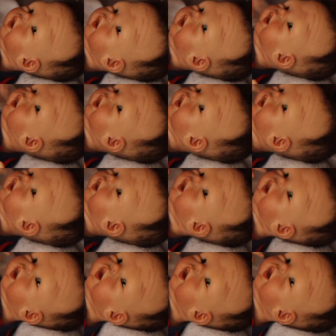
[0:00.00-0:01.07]
This onesie
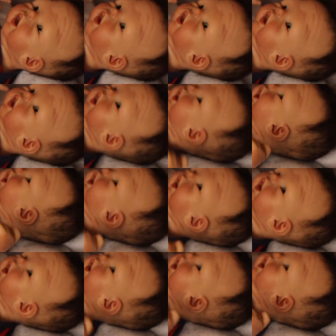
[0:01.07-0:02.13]
is too
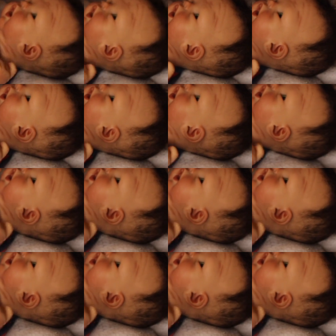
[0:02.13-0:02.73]
small,